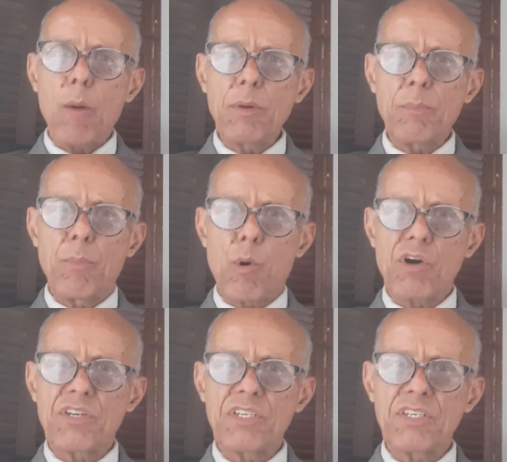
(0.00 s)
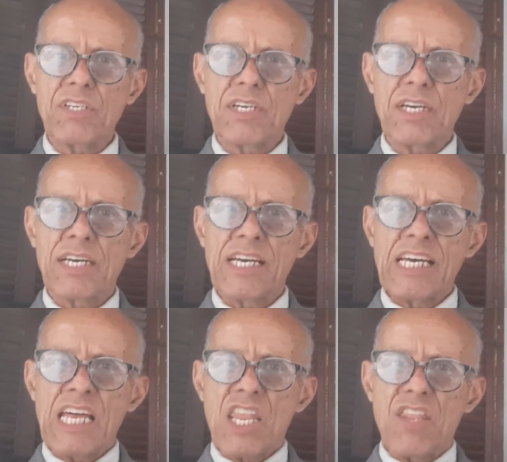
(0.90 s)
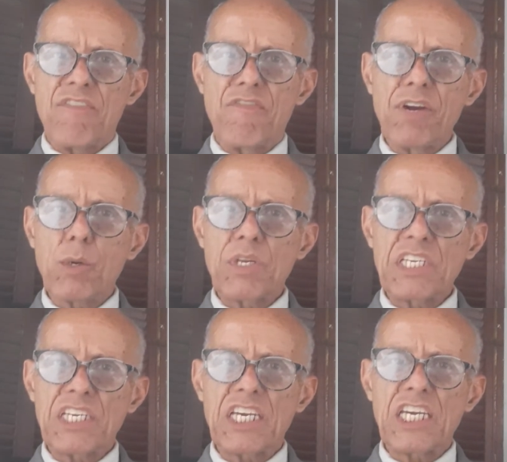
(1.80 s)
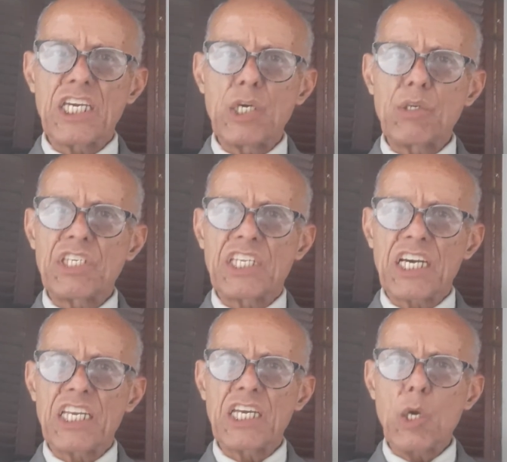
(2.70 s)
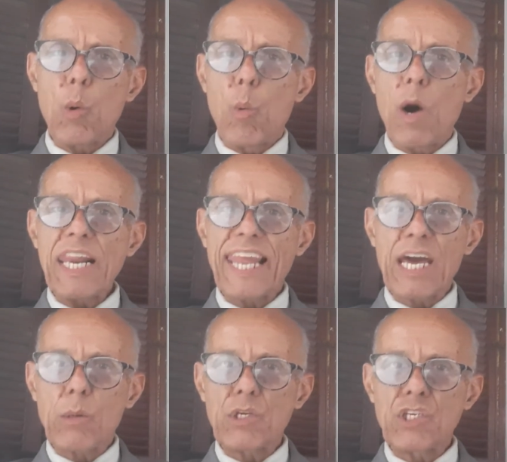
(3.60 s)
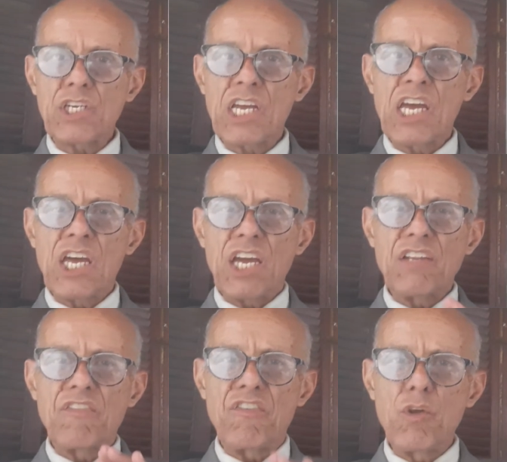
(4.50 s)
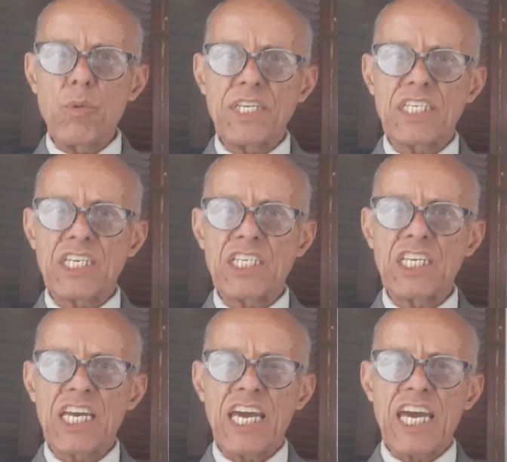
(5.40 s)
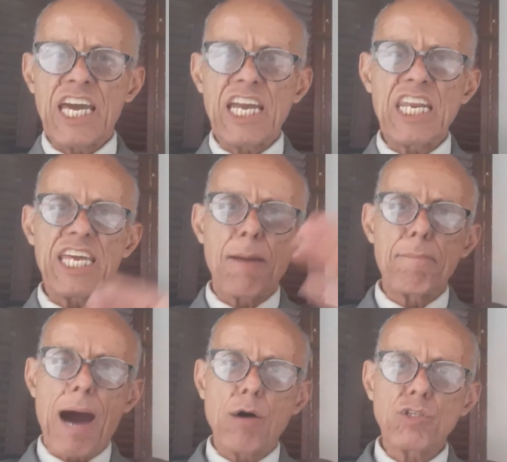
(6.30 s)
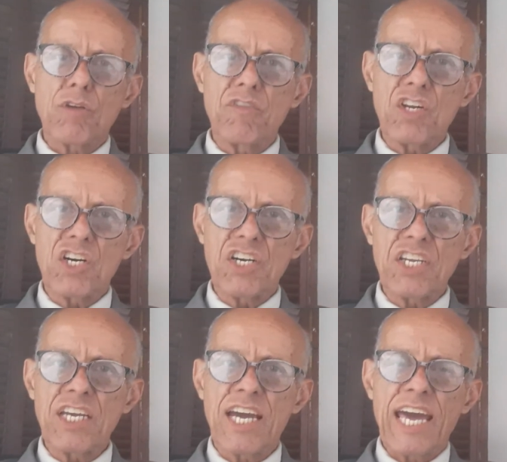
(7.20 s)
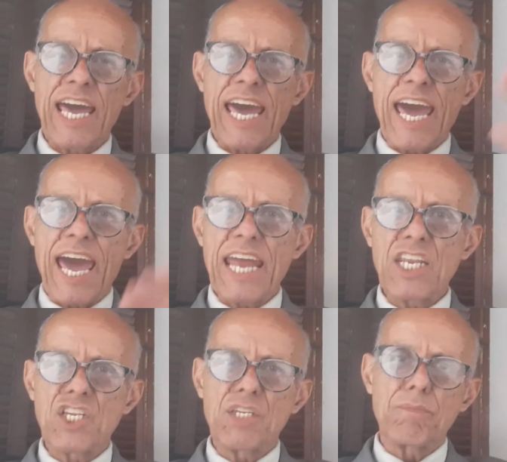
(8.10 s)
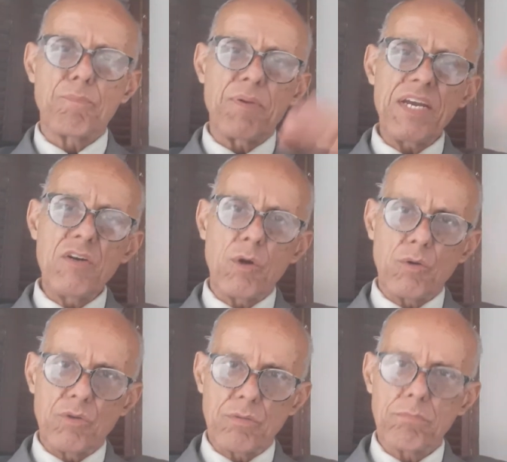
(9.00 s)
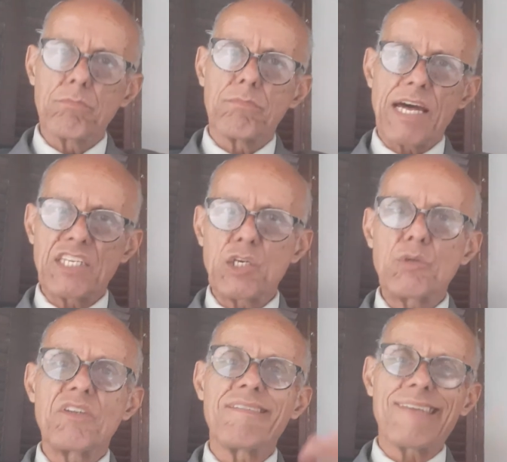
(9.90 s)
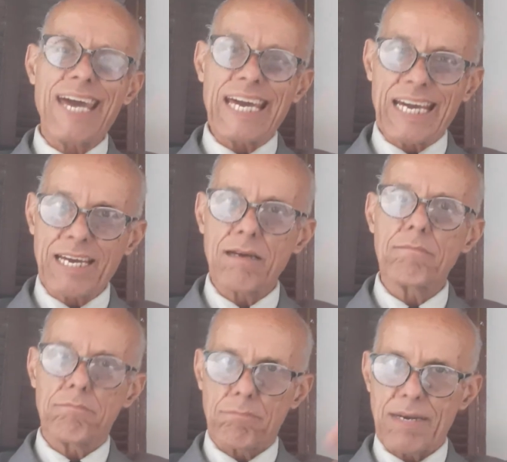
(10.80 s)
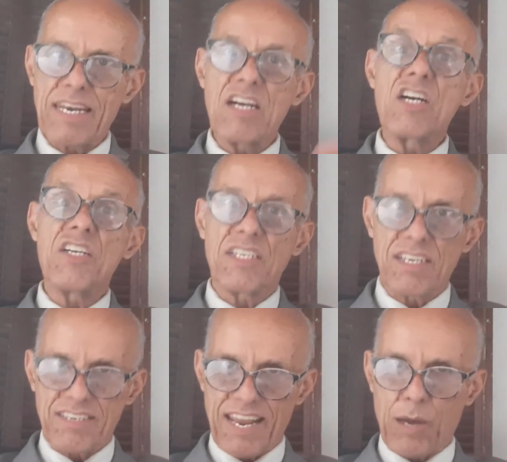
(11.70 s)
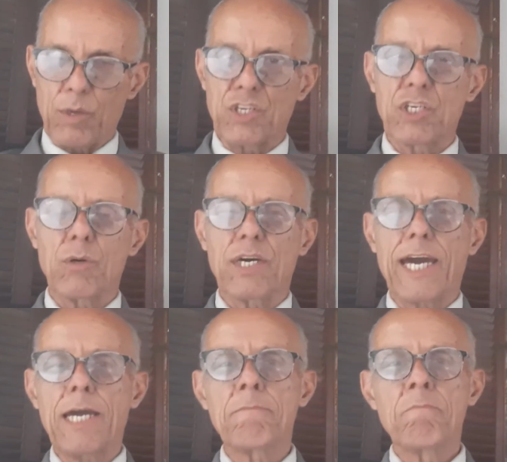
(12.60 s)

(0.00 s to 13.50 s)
important the frequency you study one language influences in the amount of learning and the period that you take learning this language. Okay?